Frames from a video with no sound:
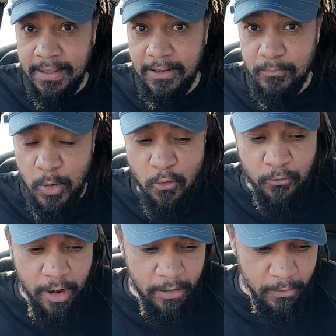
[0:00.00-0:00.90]
and if Mo
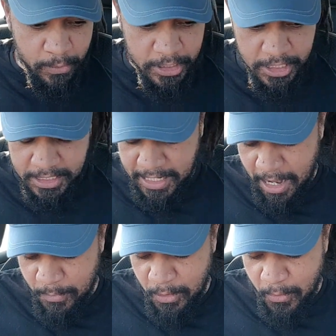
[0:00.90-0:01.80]
Farah would just
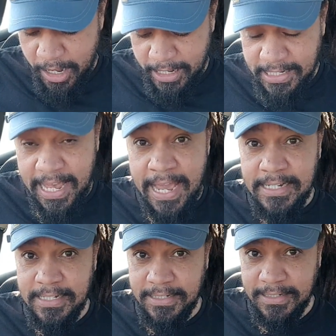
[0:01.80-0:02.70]
tell me where he's at.